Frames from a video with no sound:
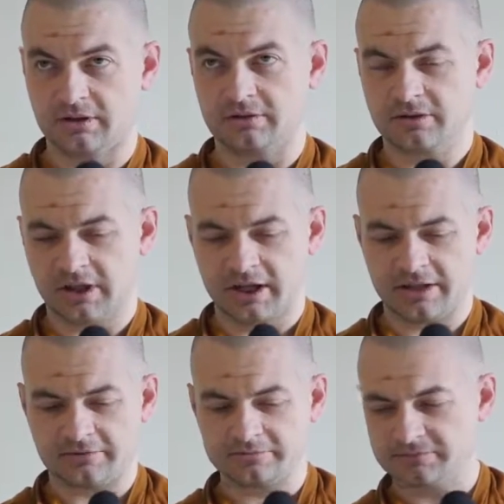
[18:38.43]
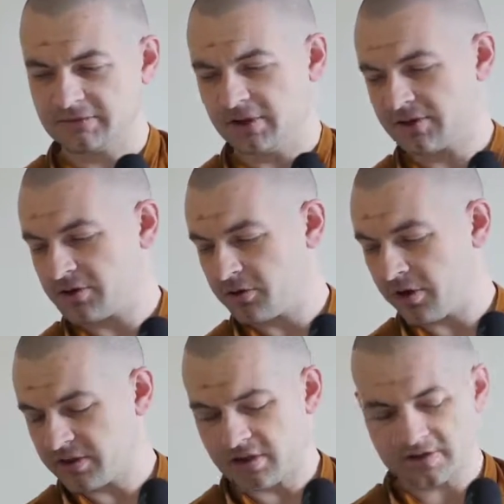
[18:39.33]
Okay, so
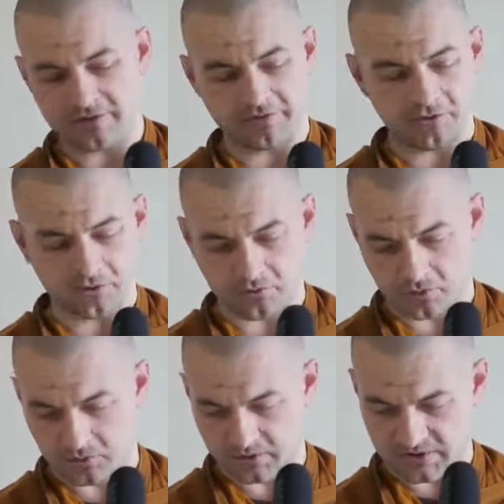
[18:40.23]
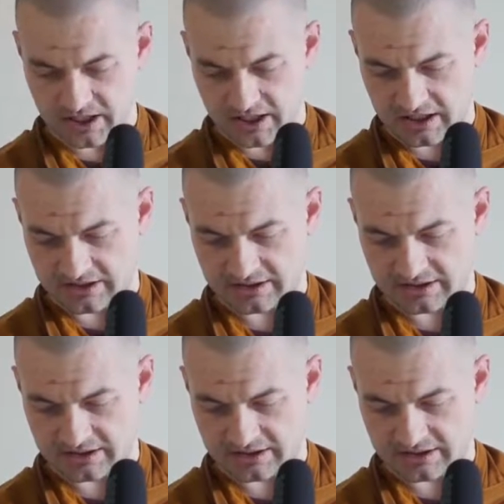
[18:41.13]
there's a few rules there